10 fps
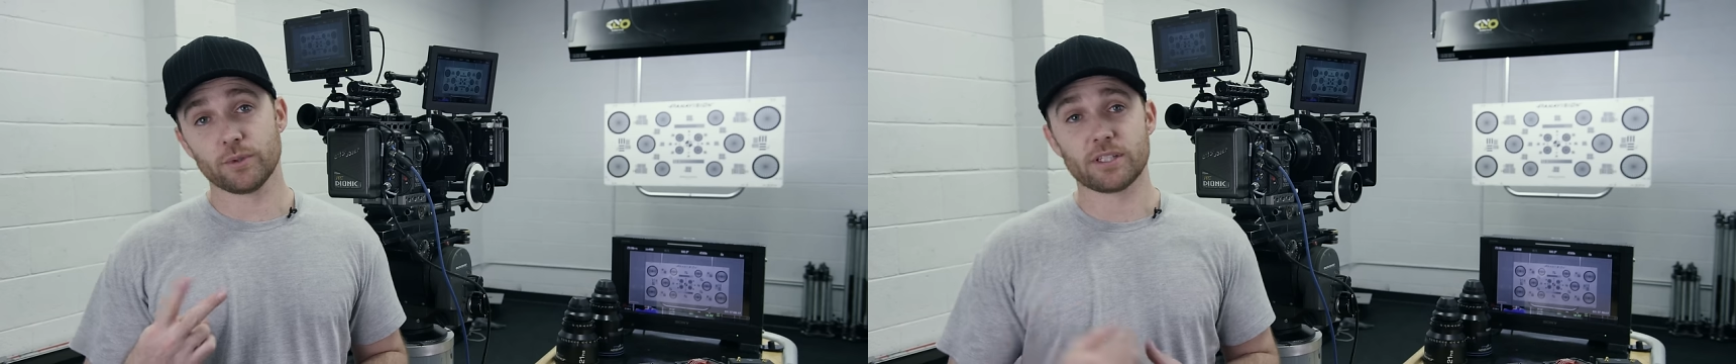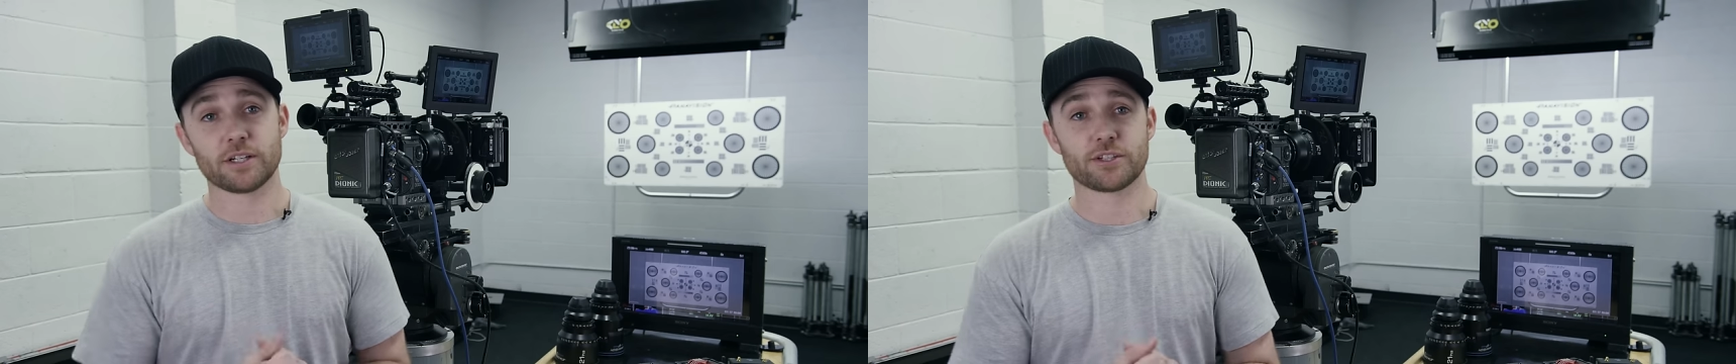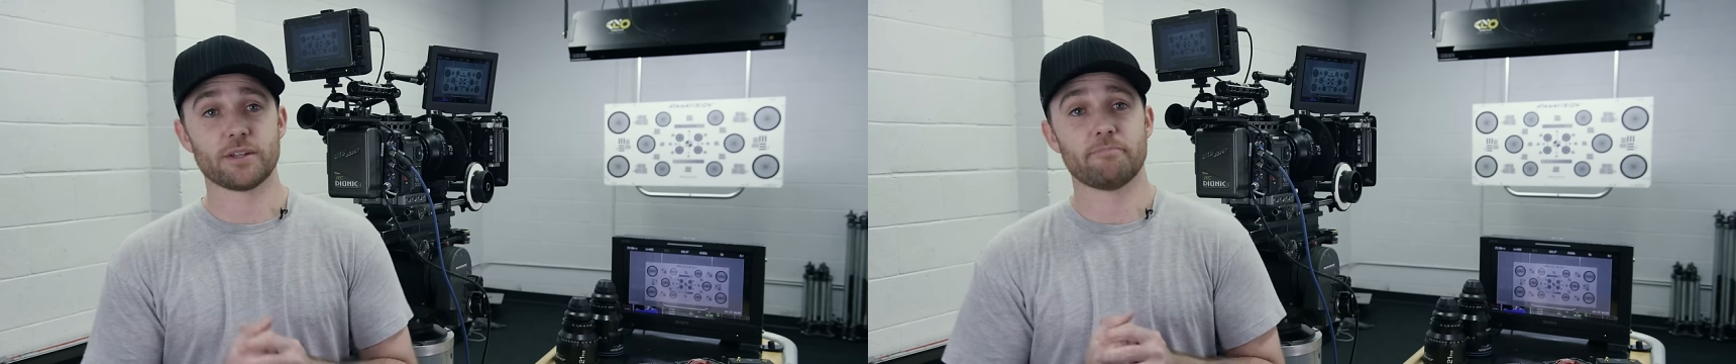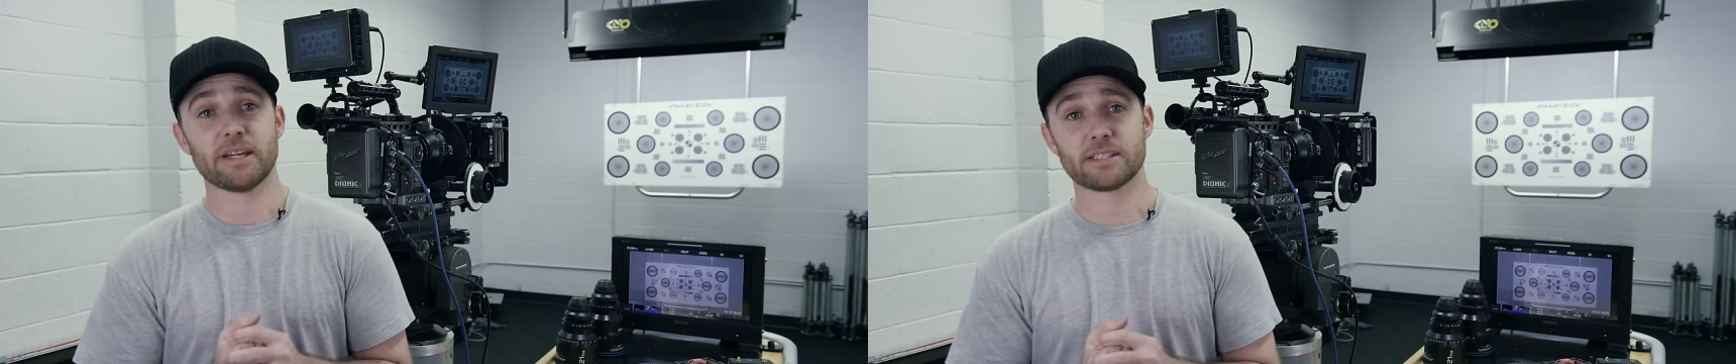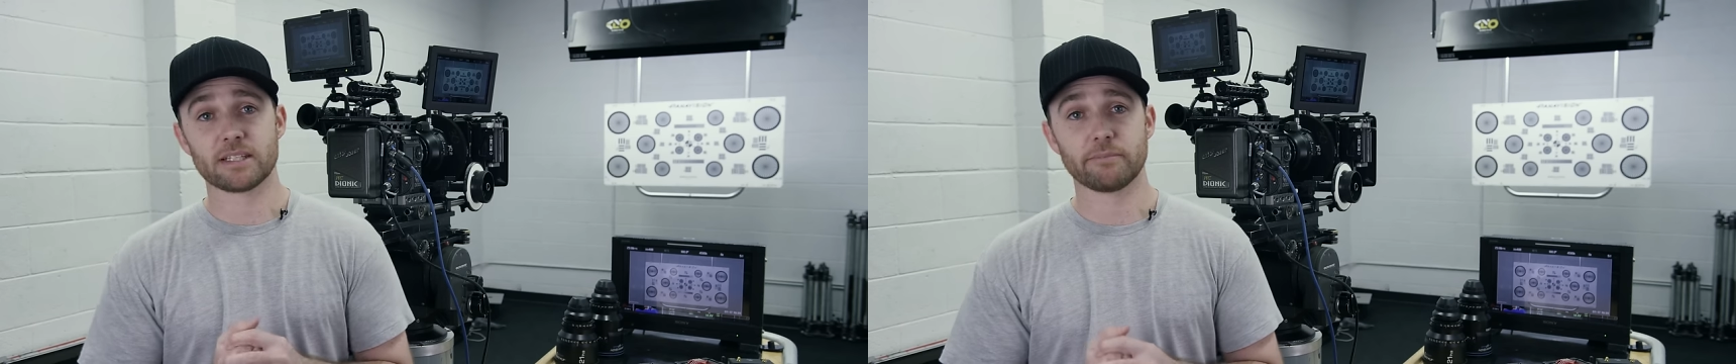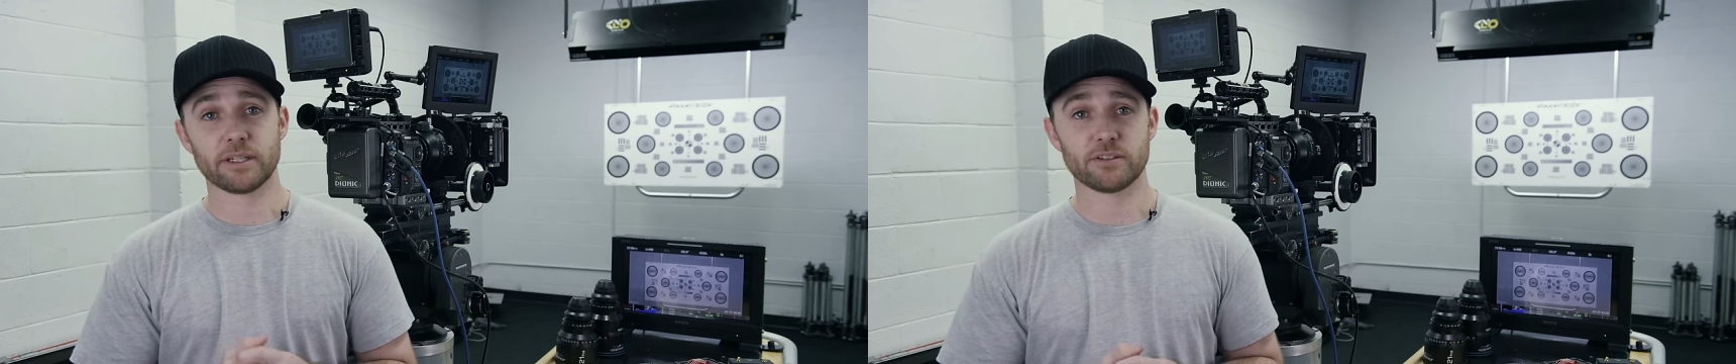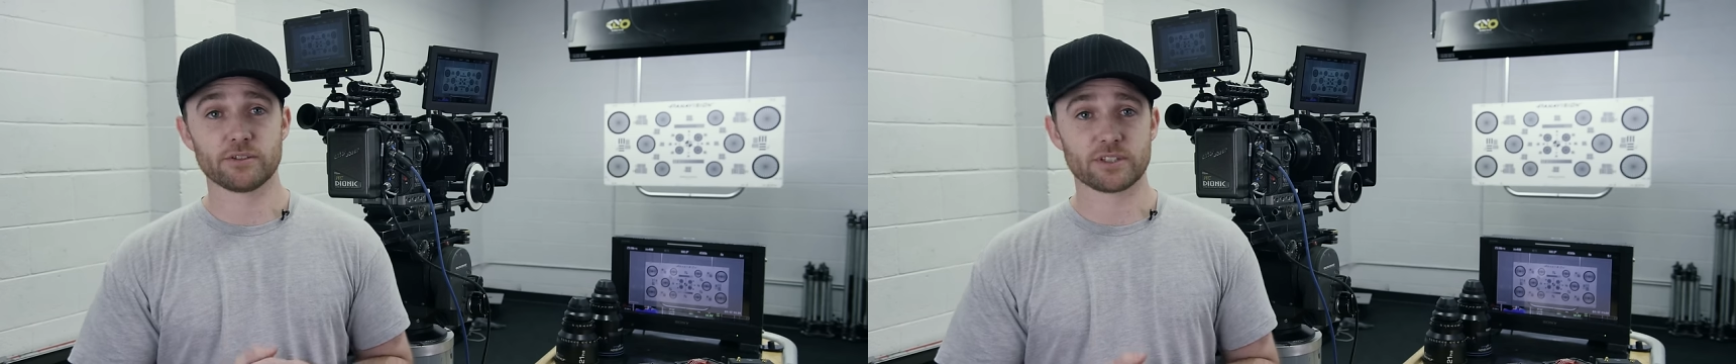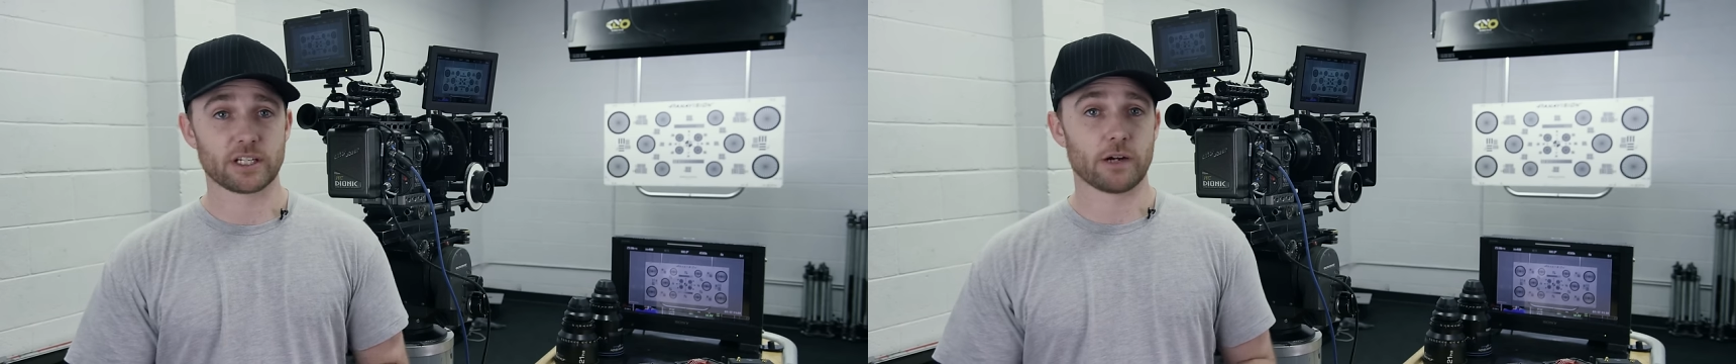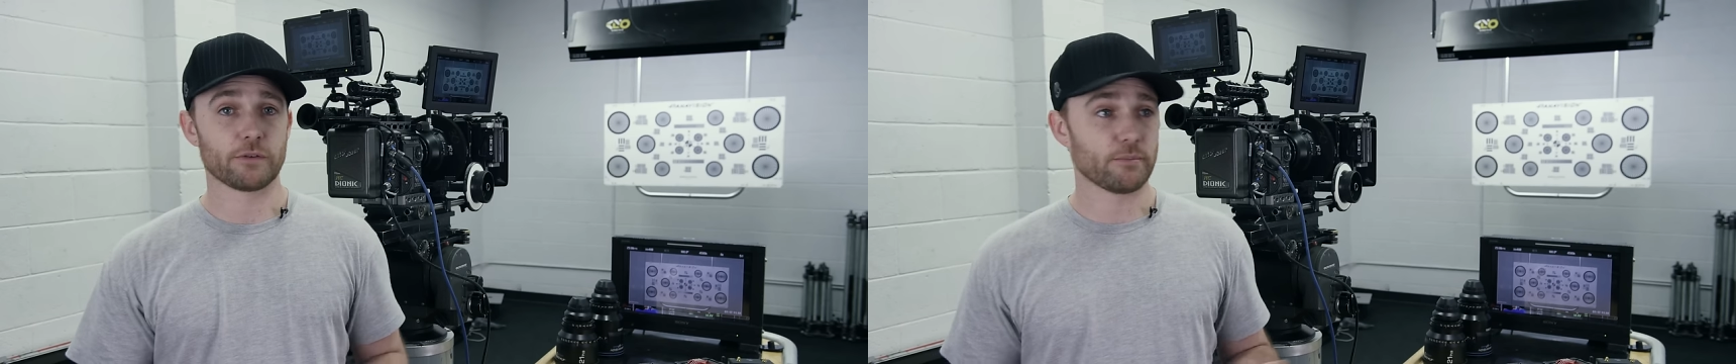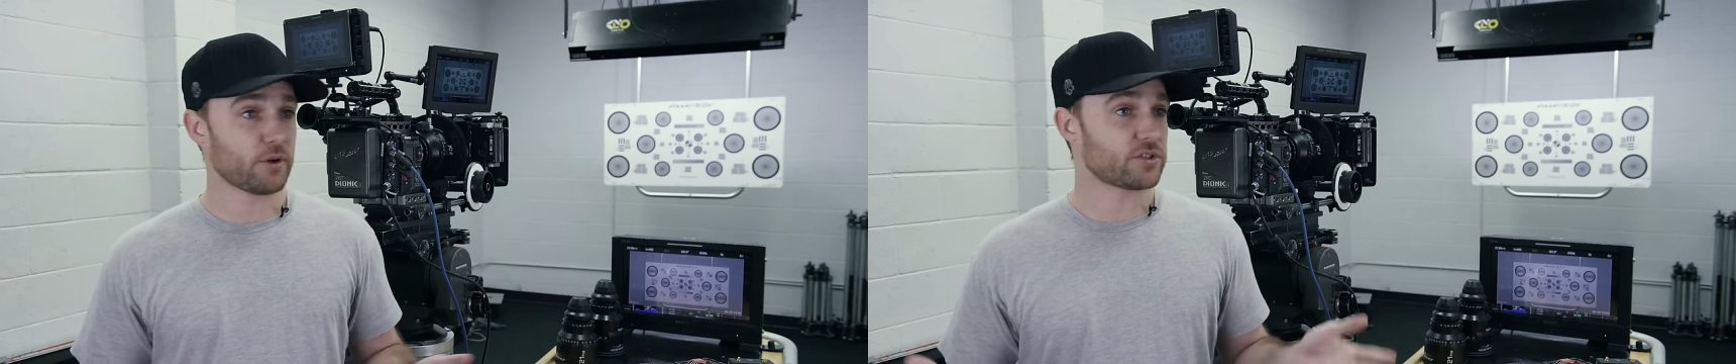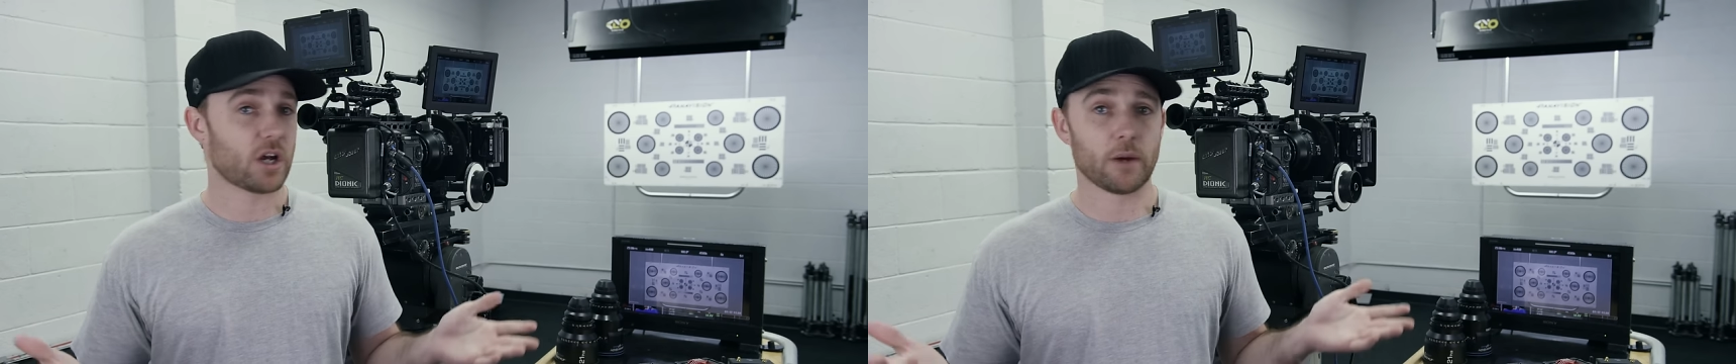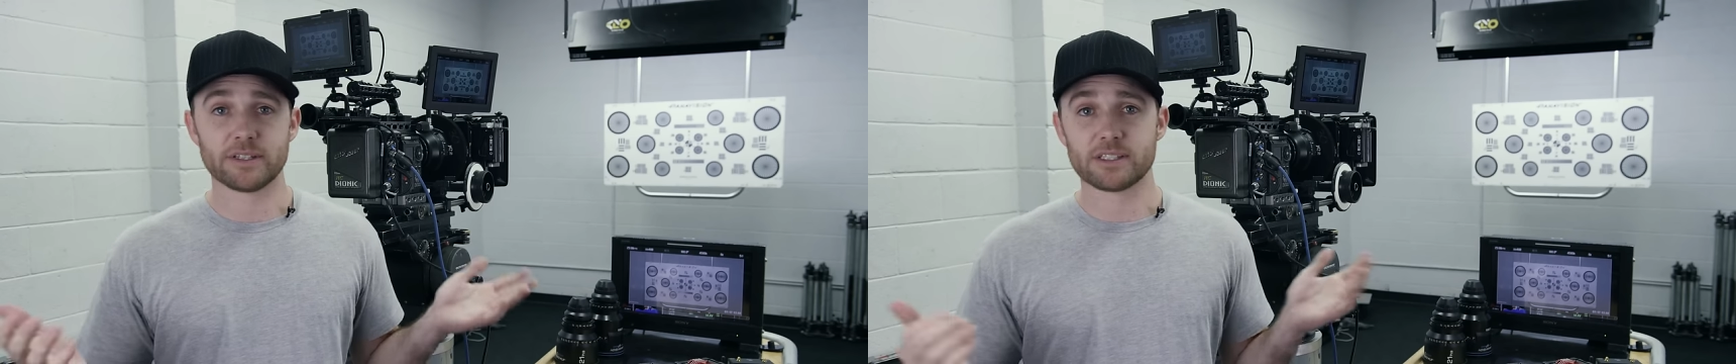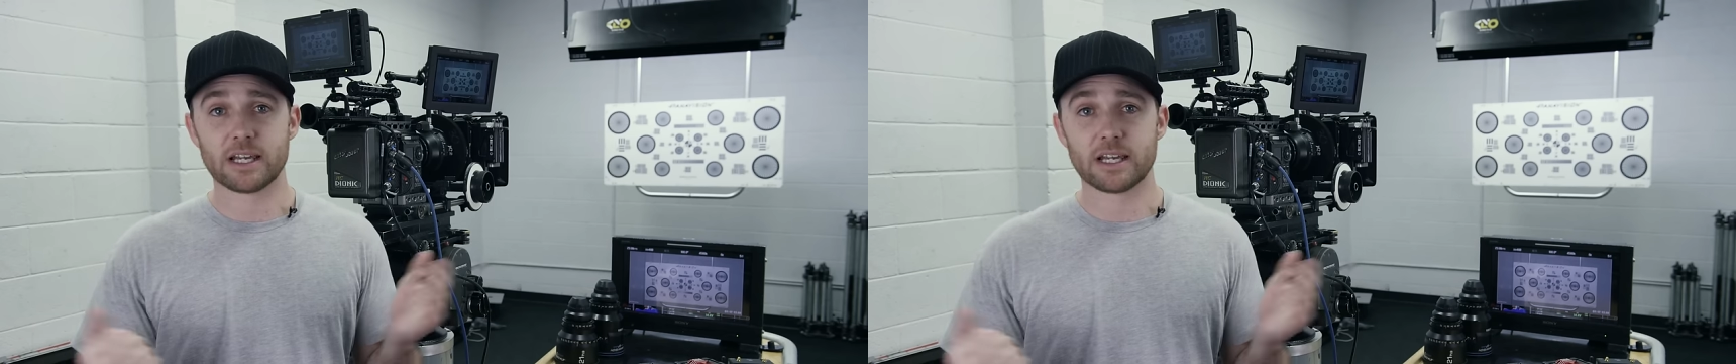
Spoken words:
we'll touch on the basic menus and cover the most common